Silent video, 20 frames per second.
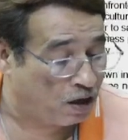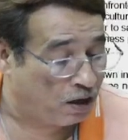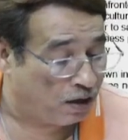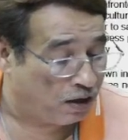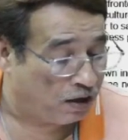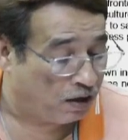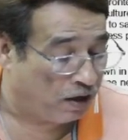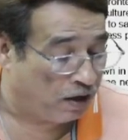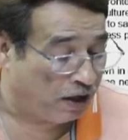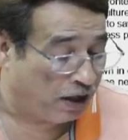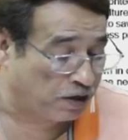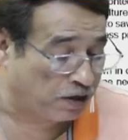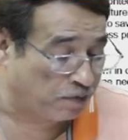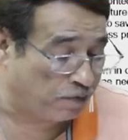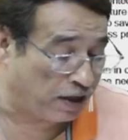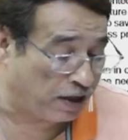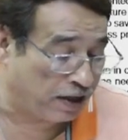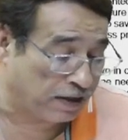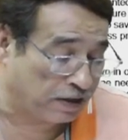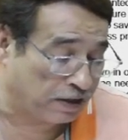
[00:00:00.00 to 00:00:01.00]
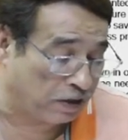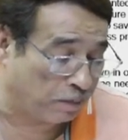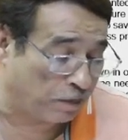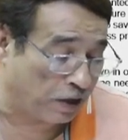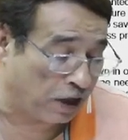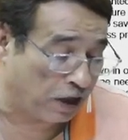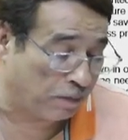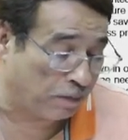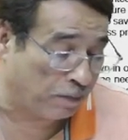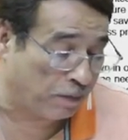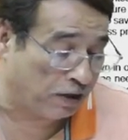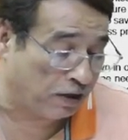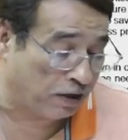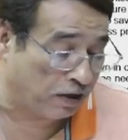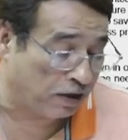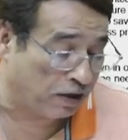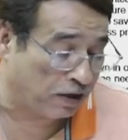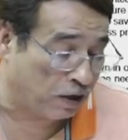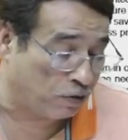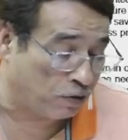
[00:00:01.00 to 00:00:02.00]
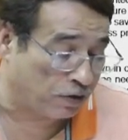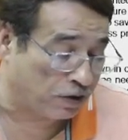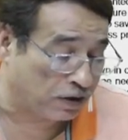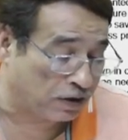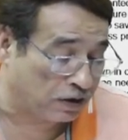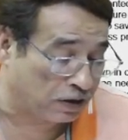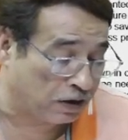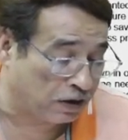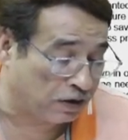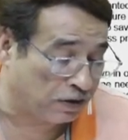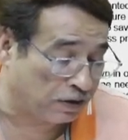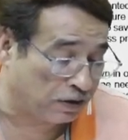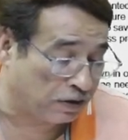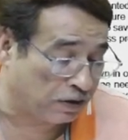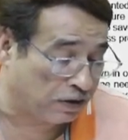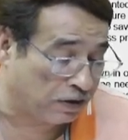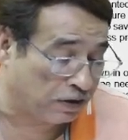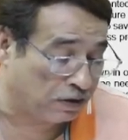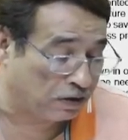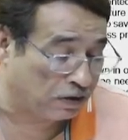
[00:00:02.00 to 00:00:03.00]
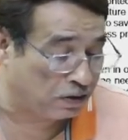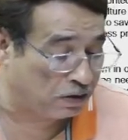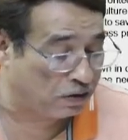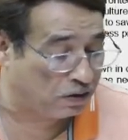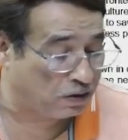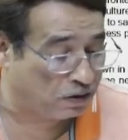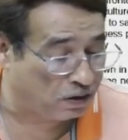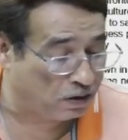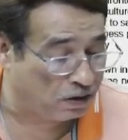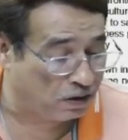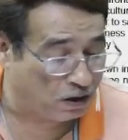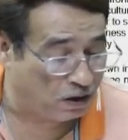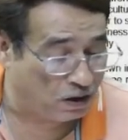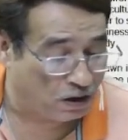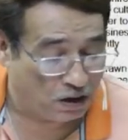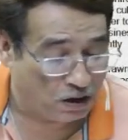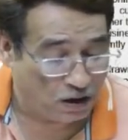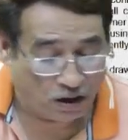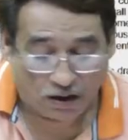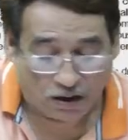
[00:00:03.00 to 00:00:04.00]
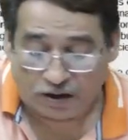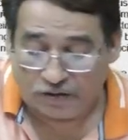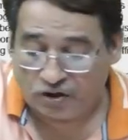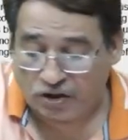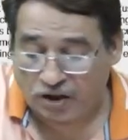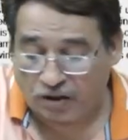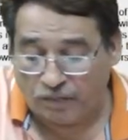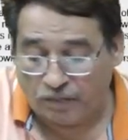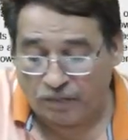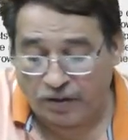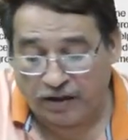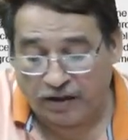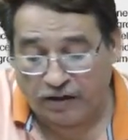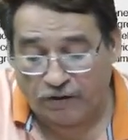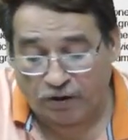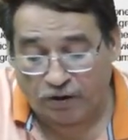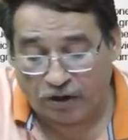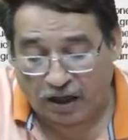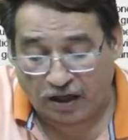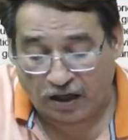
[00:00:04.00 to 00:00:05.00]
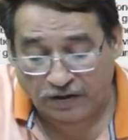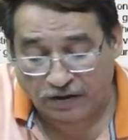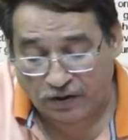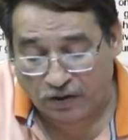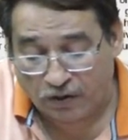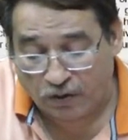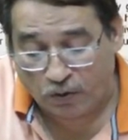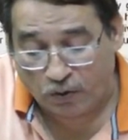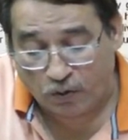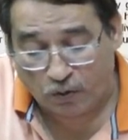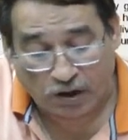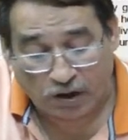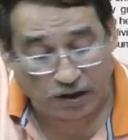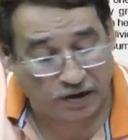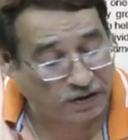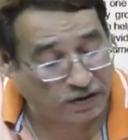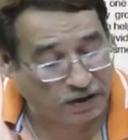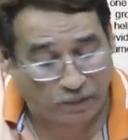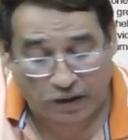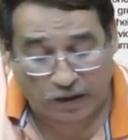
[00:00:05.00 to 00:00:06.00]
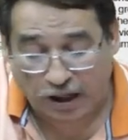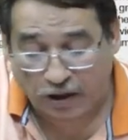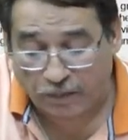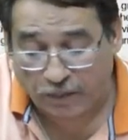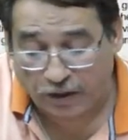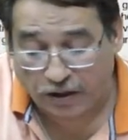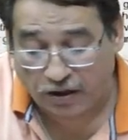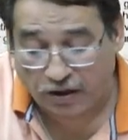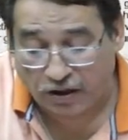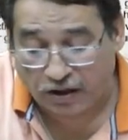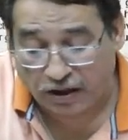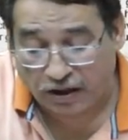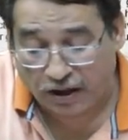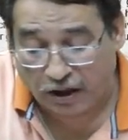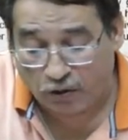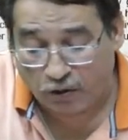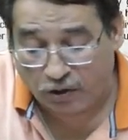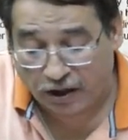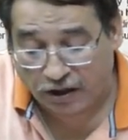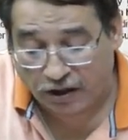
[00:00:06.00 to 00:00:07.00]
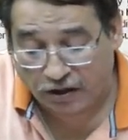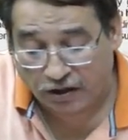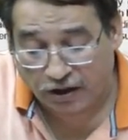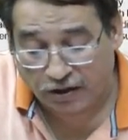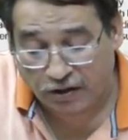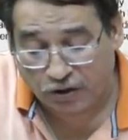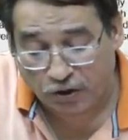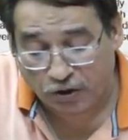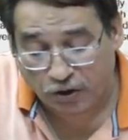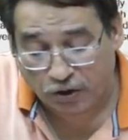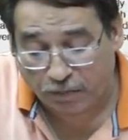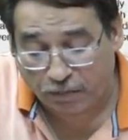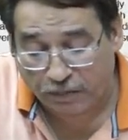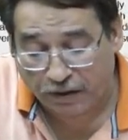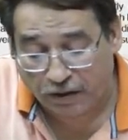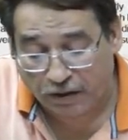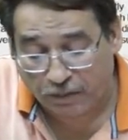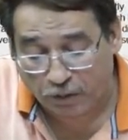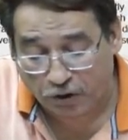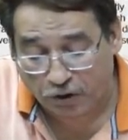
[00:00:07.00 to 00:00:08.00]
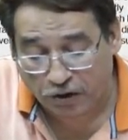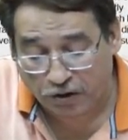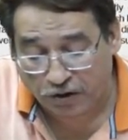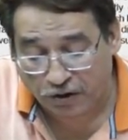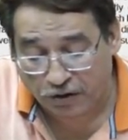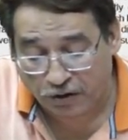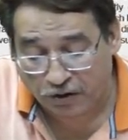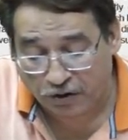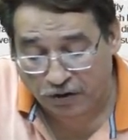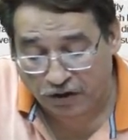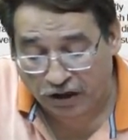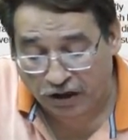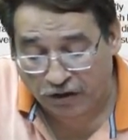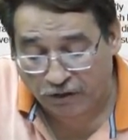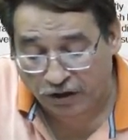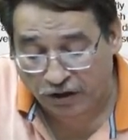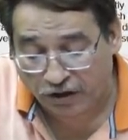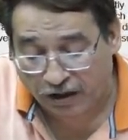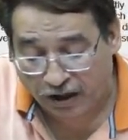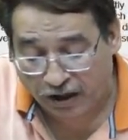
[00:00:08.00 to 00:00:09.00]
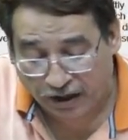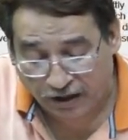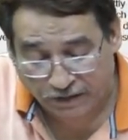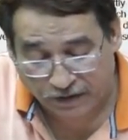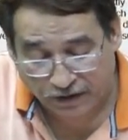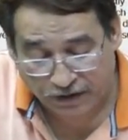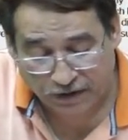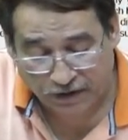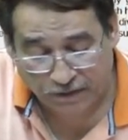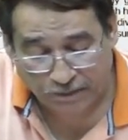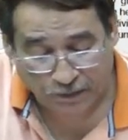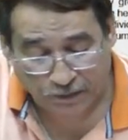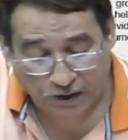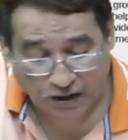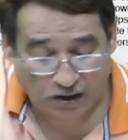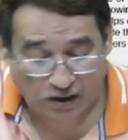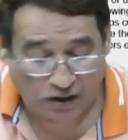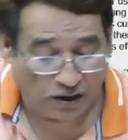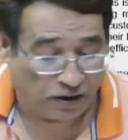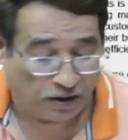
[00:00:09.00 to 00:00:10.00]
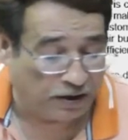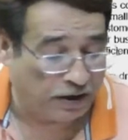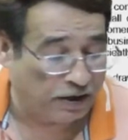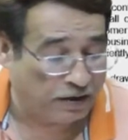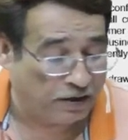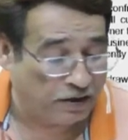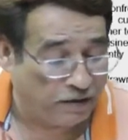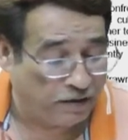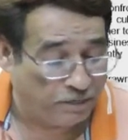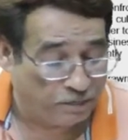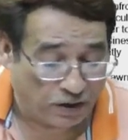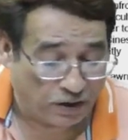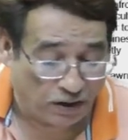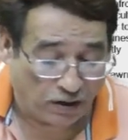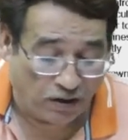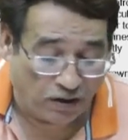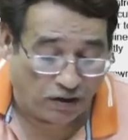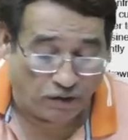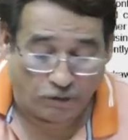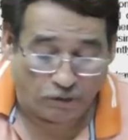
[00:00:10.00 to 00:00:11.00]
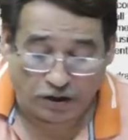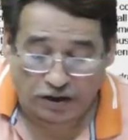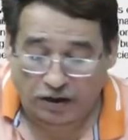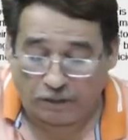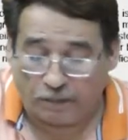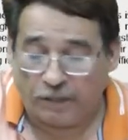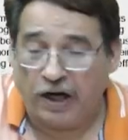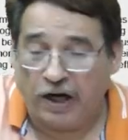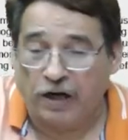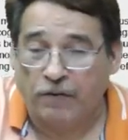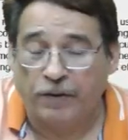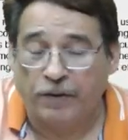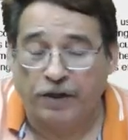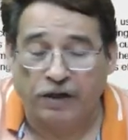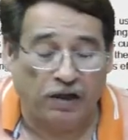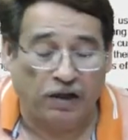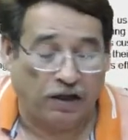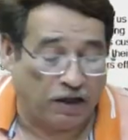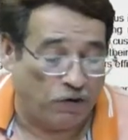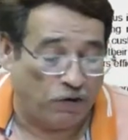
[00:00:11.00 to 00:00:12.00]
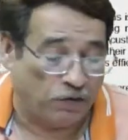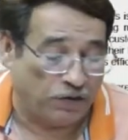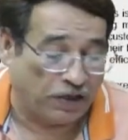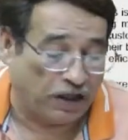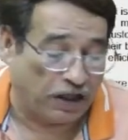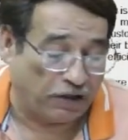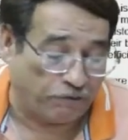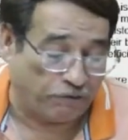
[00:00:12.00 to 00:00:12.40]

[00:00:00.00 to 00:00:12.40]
As far as departmental accounts is concerned, if somebody would ask you what is departmental accounting, then you should be in a position to deliver the answer, correct? What departmental accounts are?